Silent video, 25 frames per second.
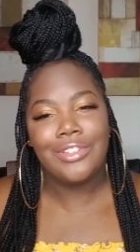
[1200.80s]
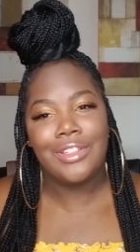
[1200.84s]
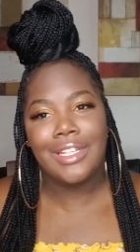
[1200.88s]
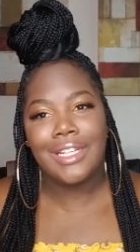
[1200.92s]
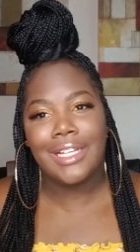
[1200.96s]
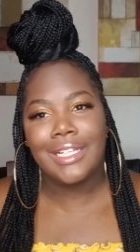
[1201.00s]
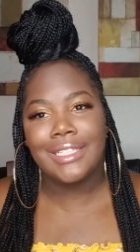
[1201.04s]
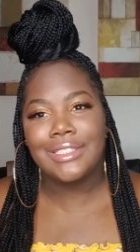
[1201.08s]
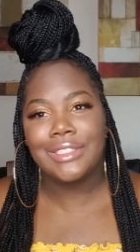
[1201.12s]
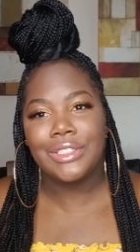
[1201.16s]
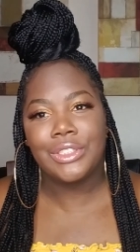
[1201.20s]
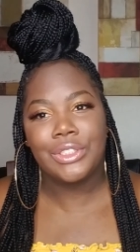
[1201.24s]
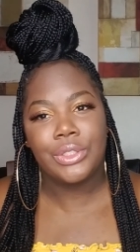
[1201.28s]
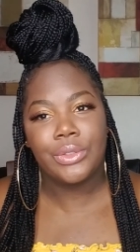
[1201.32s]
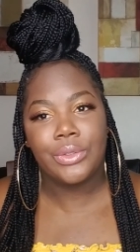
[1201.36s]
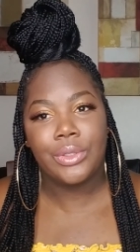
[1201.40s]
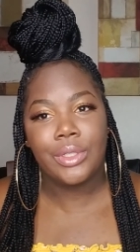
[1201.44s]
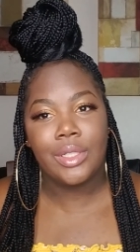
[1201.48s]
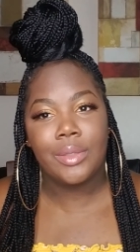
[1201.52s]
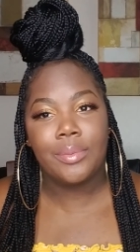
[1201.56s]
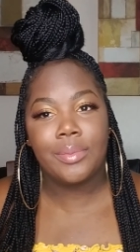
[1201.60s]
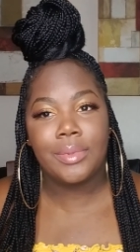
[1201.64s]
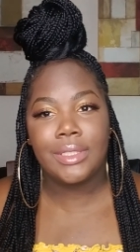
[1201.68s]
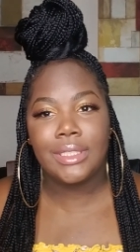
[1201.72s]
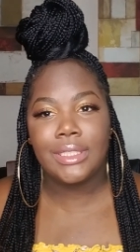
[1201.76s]
Hopefully you guys
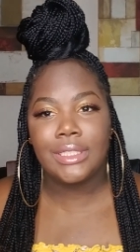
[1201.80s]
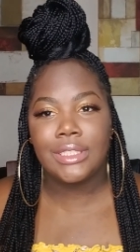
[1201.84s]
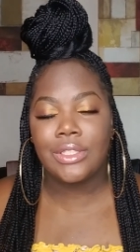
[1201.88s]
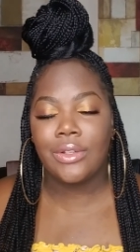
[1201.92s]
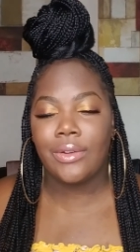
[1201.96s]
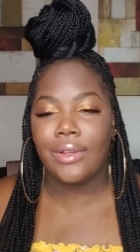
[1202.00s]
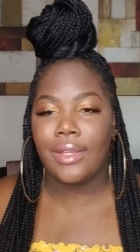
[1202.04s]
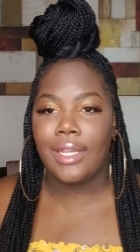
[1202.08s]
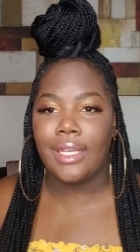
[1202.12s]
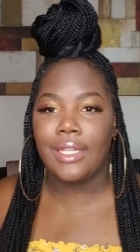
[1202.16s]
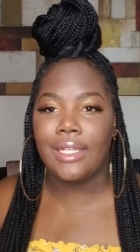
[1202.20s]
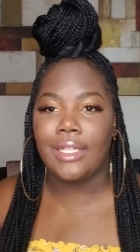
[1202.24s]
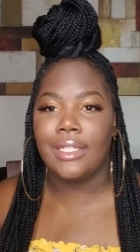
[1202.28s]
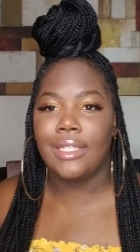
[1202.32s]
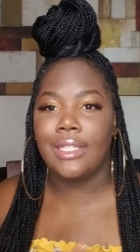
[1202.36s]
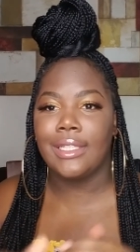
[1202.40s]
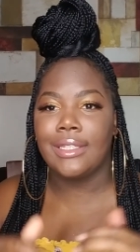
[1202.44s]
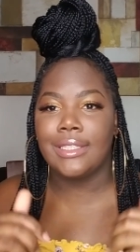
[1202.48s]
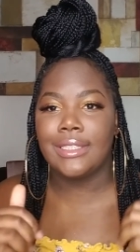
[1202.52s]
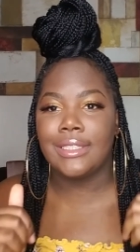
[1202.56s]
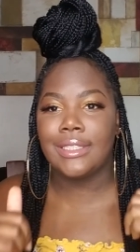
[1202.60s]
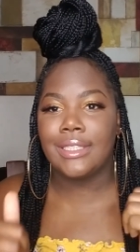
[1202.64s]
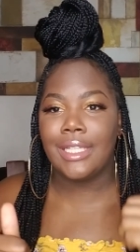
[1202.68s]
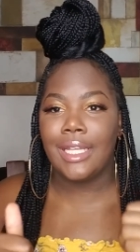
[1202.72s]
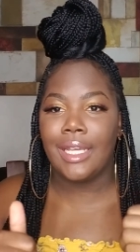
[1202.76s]
enjoyed. Please go ahead and hit
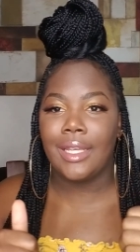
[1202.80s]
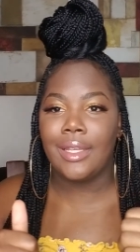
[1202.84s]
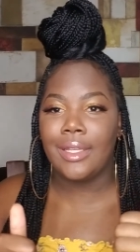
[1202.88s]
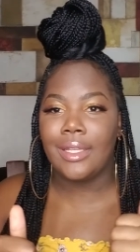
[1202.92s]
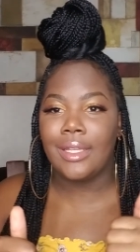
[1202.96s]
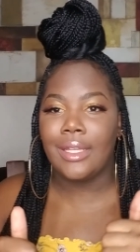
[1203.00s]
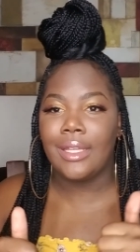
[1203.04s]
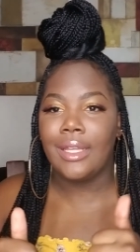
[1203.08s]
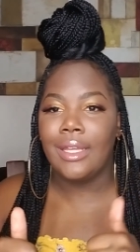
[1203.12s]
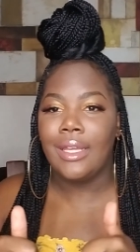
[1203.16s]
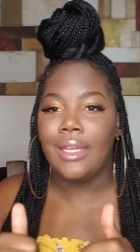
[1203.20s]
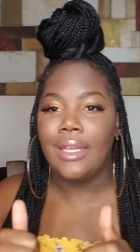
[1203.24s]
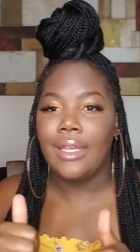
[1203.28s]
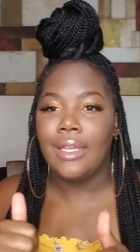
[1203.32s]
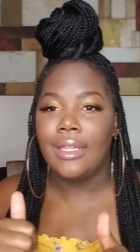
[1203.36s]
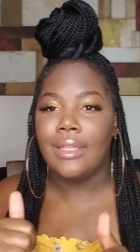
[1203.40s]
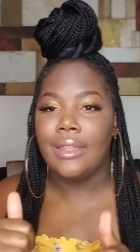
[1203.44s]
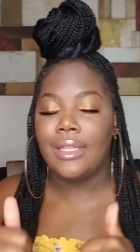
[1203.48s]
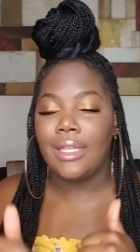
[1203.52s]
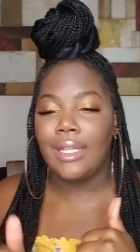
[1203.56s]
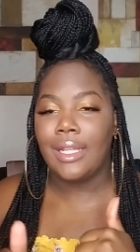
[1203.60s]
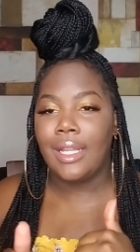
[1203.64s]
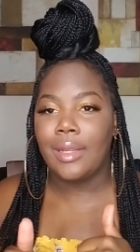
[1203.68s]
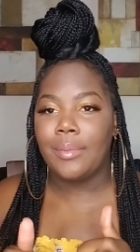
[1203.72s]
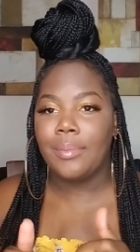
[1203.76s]
this like,
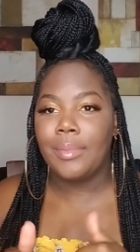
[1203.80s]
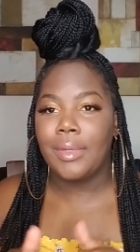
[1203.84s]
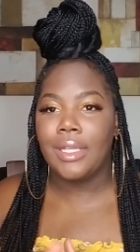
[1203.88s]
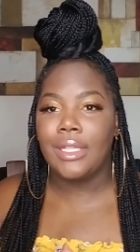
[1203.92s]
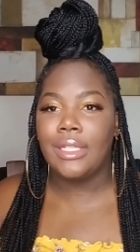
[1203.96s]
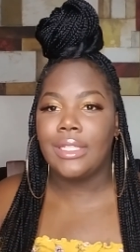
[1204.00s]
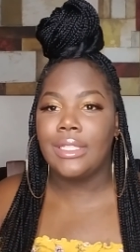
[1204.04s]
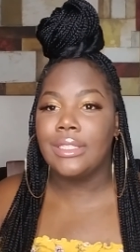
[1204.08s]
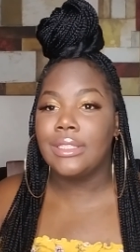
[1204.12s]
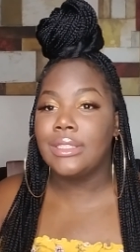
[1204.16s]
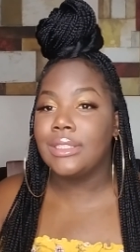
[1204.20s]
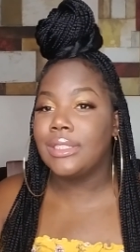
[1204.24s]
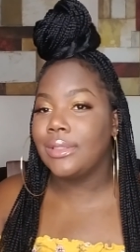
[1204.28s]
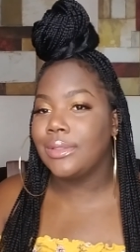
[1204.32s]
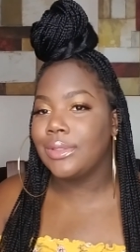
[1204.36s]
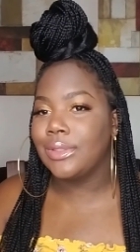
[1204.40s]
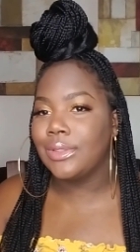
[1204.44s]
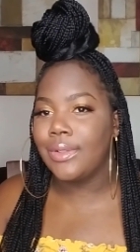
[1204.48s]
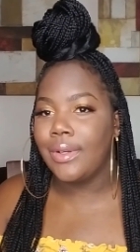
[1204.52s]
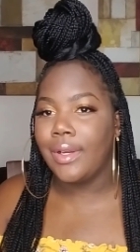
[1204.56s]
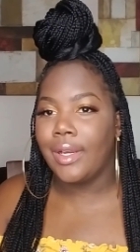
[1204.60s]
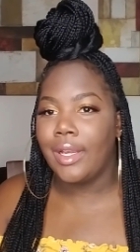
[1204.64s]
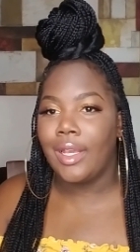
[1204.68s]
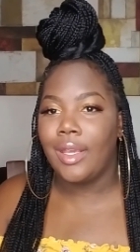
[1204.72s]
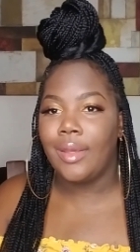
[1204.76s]
the like button,
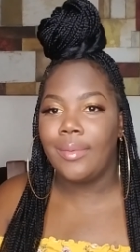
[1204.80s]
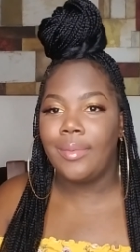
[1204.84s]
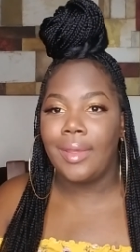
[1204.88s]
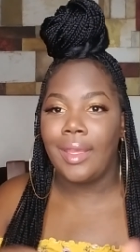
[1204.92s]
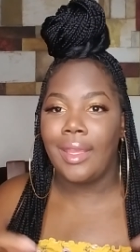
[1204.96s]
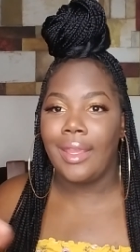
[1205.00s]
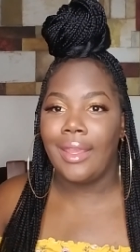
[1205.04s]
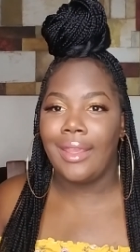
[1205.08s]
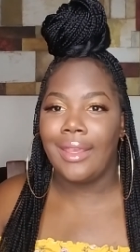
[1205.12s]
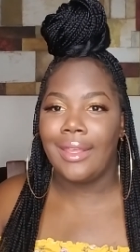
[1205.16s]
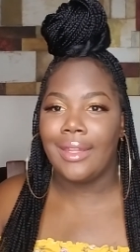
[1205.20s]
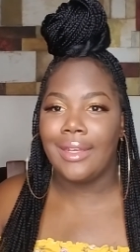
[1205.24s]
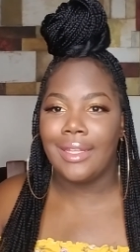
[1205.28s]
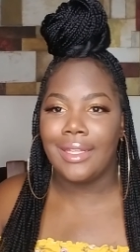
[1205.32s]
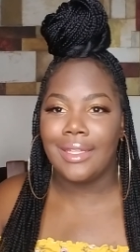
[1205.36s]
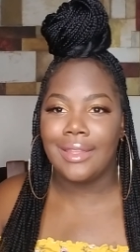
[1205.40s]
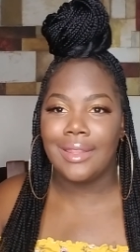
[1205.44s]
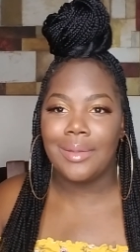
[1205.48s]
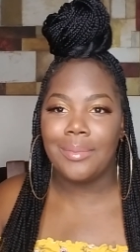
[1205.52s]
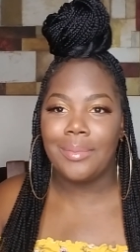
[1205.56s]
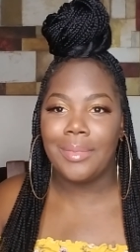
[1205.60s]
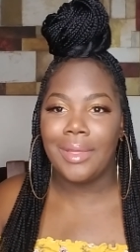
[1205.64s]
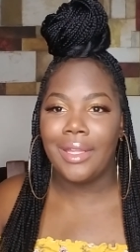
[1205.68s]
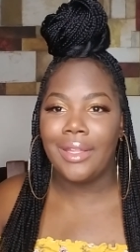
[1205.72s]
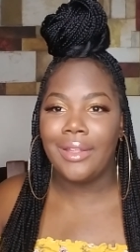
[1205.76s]
subscribe, and hit
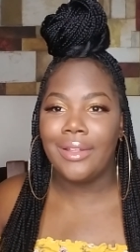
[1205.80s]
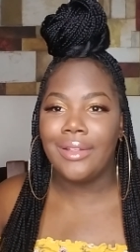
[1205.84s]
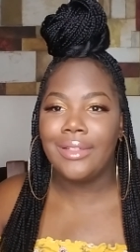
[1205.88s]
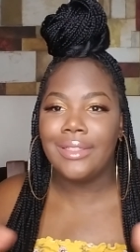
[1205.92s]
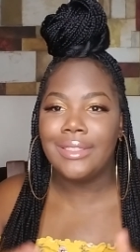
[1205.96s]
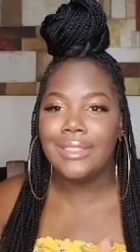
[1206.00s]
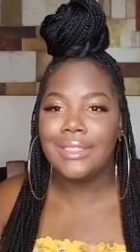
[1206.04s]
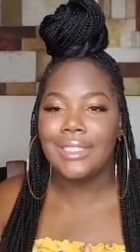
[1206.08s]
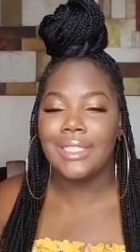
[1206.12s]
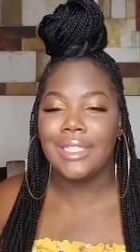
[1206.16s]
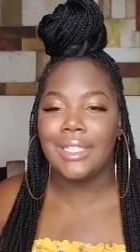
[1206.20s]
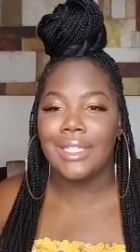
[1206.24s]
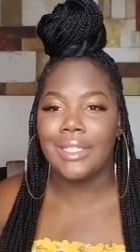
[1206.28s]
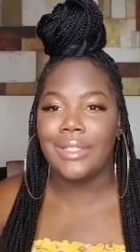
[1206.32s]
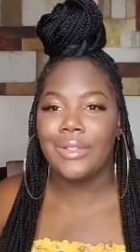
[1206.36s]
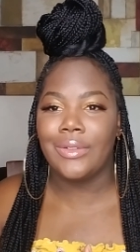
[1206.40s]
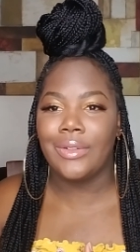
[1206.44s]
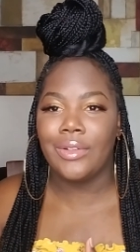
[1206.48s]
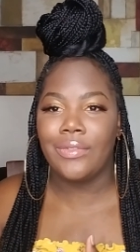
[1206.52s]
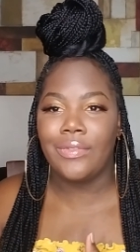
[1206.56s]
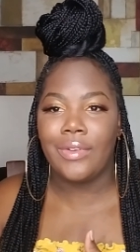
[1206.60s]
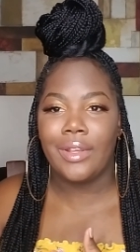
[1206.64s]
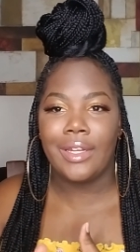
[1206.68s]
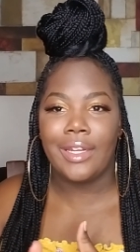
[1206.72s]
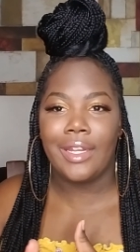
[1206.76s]
the bell to get
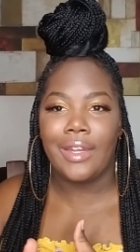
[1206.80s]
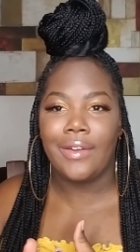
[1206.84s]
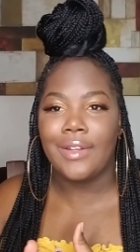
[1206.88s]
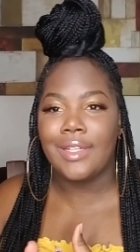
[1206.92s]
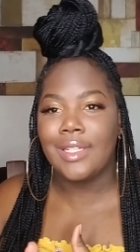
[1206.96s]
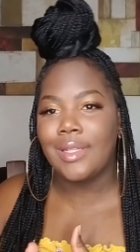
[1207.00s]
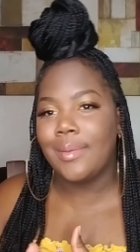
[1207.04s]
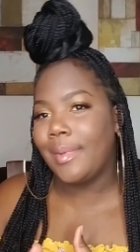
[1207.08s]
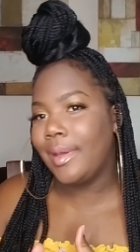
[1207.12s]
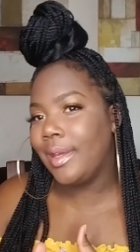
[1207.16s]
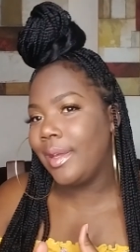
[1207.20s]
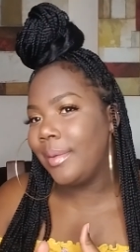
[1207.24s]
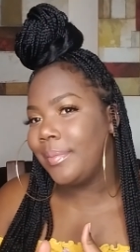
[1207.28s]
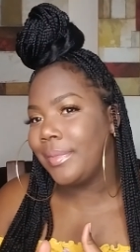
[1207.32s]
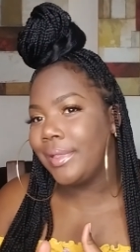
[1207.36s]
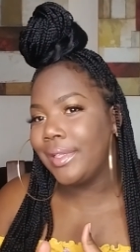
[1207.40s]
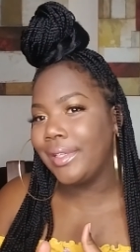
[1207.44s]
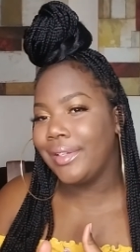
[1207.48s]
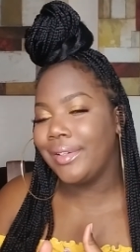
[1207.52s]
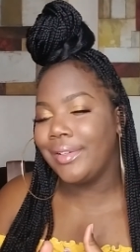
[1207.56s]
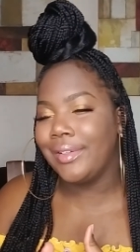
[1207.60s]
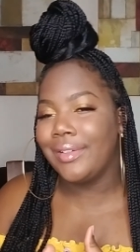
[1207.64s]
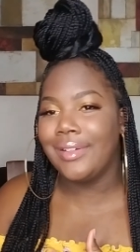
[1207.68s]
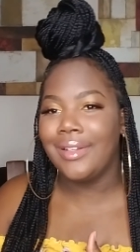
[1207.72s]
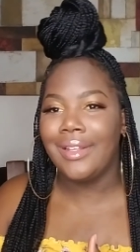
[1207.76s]
notified every time I
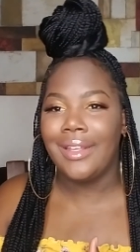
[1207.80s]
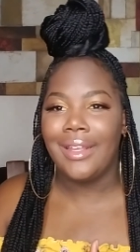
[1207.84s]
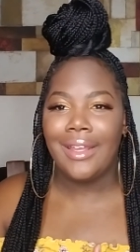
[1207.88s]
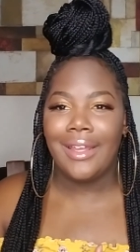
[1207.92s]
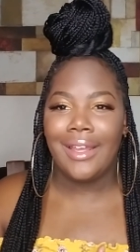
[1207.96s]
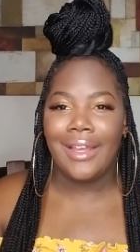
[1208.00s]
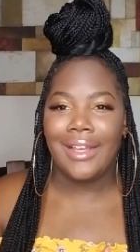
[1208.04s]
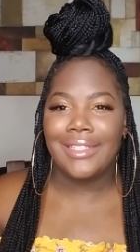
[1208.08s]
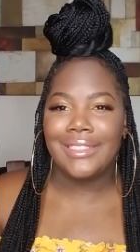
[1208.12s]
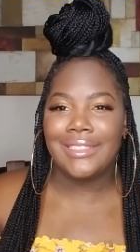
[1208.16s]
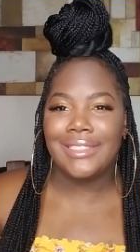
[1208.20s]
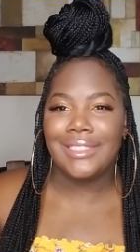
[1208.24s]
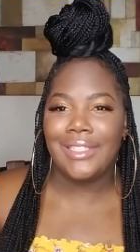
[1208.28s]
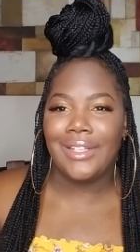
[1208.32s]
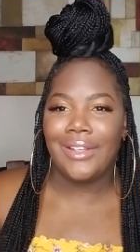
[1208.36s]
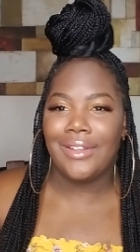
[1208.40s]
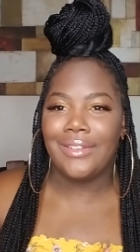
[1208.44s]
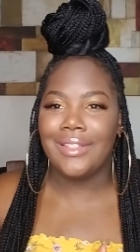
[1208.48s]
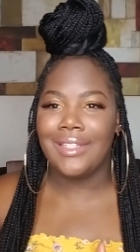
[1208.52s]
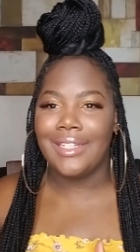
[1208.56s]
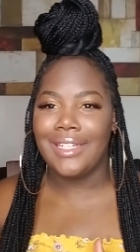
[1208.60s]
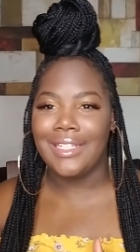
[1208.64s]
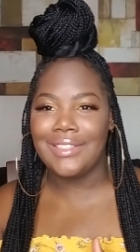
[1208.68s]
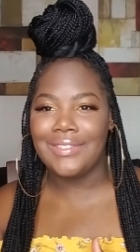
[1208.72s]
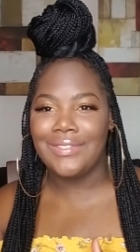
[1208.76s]
upload. I'll see y'all
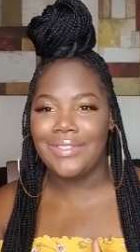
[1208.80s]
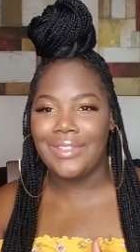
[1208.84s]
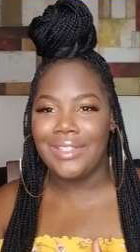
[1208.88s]
in the next